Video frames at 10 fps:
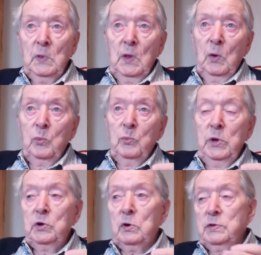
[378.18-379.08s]
Now,
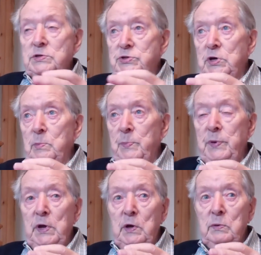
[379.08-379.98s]
we're on the ship
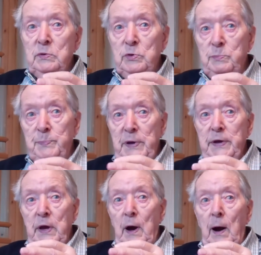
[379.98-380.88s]
here, could
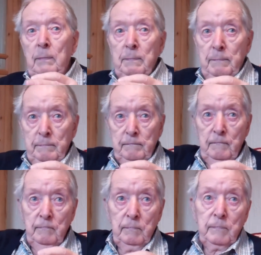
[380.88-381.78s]
pick it up,
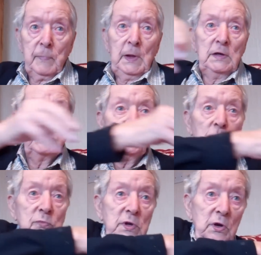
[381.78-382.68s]
and
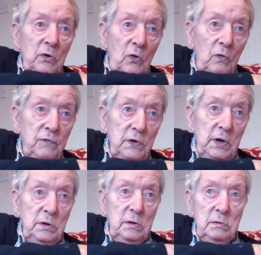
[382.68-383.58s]
somebody over
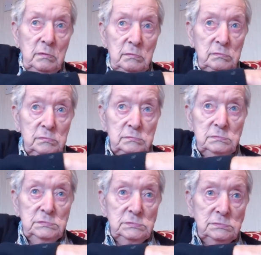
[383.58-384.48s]
in
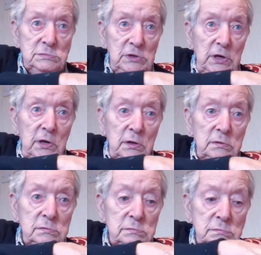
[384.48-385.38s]
here,
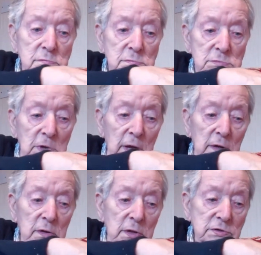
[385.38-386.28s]

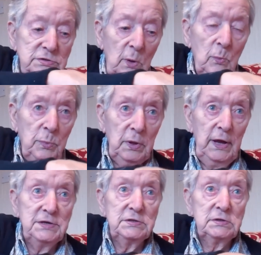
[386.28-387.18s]
England,
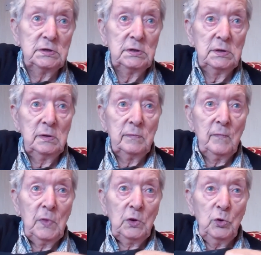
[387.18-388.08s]
someplace,
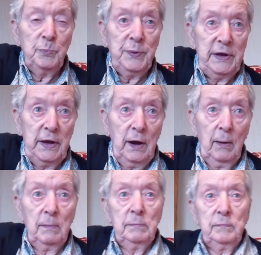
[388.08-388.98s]
could pick it
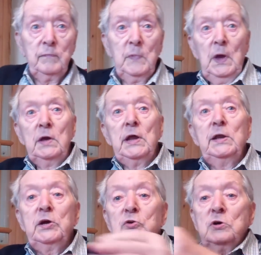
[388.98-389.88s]
up. Then
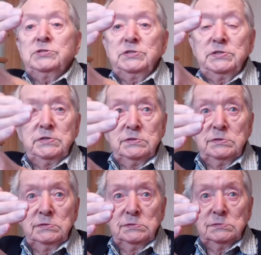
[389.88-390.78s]
they crossed
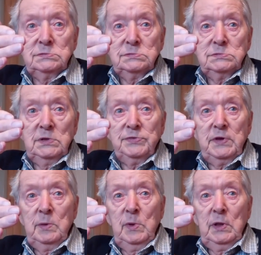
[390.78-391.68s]
the
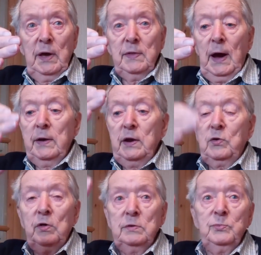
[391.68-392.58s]
thing like that, and they
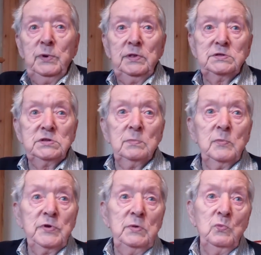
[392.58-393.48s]
got where the
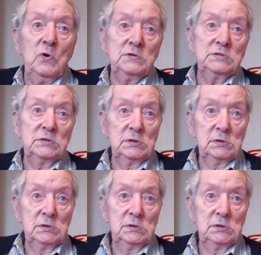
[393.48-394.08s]
submarine was.